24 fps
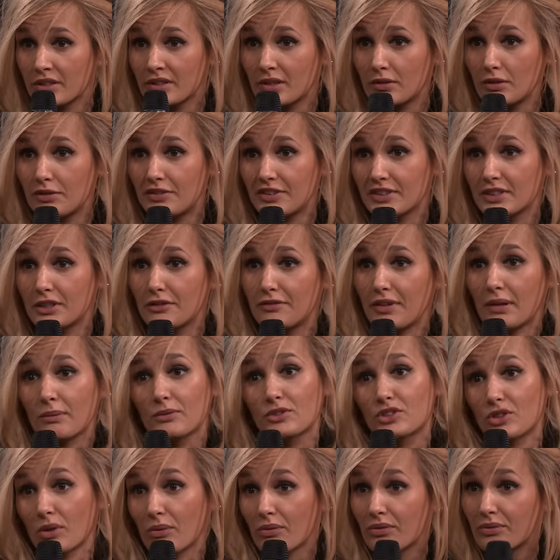everything they found
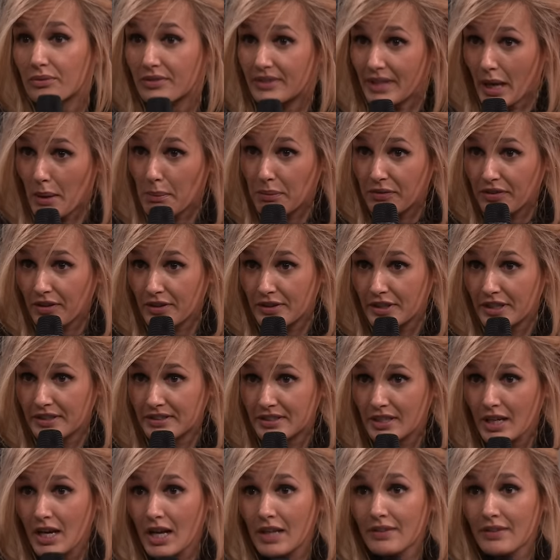some depth in it